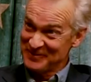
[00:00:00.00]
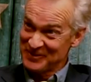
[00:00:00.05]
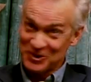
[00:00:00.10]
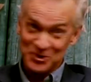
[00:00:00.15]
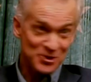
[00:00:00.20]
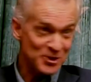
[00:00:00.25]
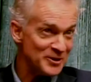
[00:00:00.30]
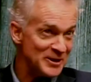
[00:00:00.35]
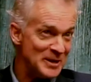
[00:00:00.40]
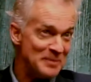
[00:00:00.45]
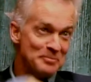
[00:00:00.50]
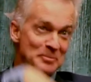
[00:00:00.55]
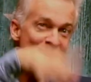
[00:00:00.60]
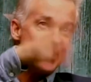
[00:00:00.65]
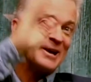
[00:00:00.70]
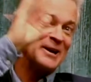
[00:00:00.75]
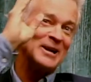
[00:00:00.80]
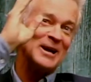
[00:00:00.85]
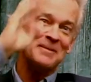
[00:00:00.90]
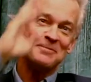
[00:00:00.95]
so they
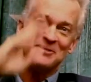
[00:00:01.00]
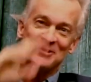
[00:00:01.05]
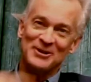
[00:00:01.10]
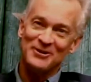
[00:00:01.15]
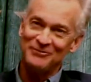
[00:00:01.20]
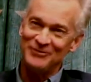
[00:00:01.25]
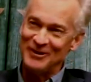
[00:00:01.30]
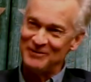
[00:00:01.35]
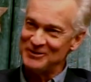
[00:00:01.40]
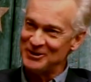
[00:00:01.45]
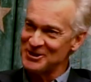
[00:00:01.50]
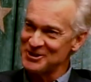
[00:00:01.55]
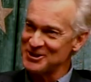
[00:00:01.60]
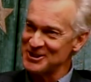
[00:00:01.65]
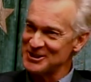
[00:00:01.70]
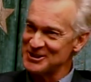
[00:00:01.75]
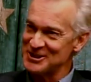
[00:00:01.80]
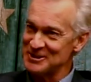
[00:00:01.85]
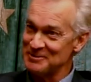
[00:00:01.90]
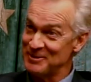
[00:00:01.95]
bid it up to 50 or
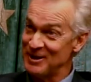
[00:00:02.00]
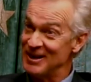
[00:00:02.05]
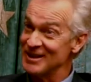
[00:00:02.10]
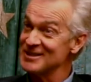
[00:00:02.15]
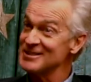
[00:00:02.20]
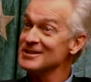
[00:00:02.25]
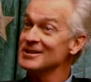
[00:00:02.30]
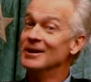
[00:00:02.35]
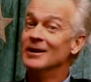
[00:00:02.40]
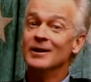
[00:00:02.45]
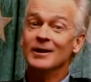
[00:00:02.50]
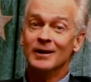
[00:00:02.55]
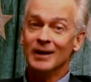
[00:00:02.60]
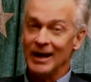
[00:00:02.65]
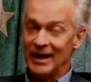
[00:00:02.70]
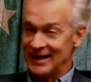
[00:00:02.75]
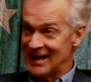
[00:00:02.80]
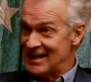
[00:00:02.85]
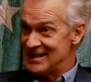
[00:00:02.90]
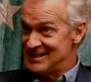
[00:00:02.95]
60 bucks.
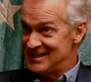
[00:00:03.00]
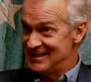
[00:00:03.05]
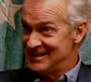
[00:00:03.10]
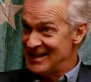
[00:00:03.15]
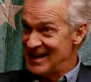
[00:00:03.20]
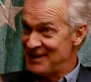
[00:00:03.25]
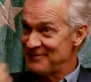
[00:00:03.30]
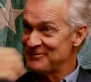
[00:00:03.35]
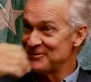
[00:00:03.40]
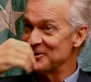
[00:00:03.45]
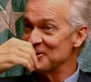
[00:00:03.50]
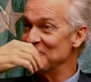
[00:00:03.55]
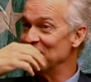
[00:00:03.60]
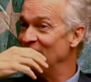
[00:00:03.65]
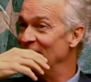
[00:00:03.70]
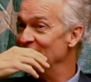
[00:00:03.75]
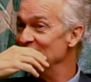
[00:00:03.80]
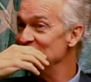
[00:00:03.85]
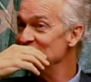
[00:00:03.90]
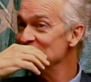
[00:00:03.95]
And I did that for a
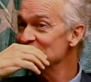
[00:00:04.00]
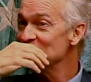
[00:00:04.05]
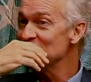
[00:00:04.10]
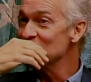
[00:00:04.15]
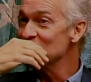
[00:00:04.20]
while.